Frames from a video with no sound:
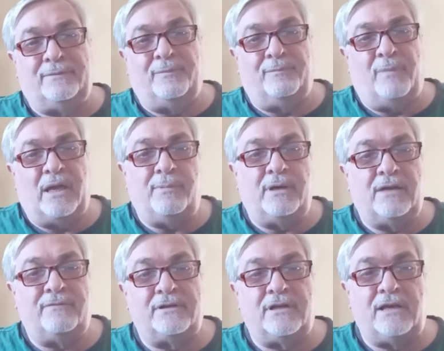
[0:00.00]
maybe
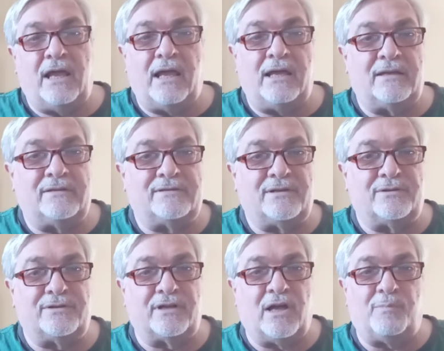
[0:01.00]
even today, as
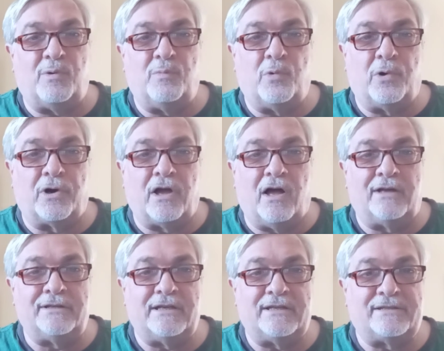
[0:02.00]
there's a couple more
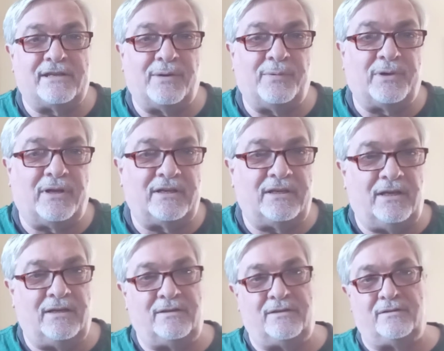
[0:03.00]
contests I would like to
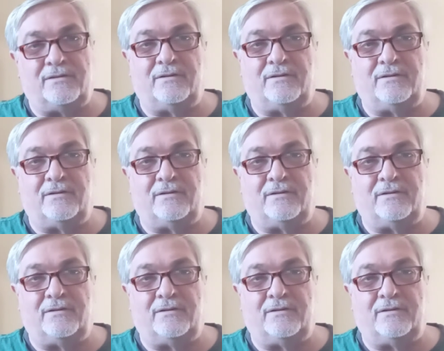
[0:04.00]
enter.